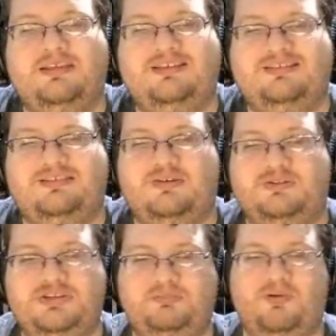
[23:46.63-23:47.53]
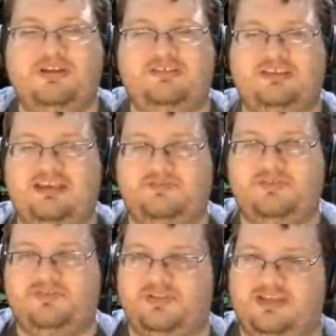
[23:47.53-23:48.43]
So she brings gifts
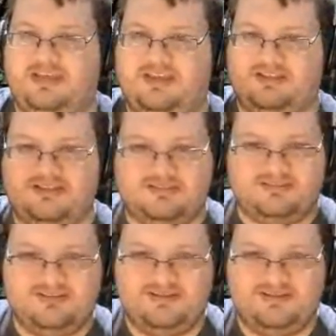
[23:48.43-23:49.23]
for the kids.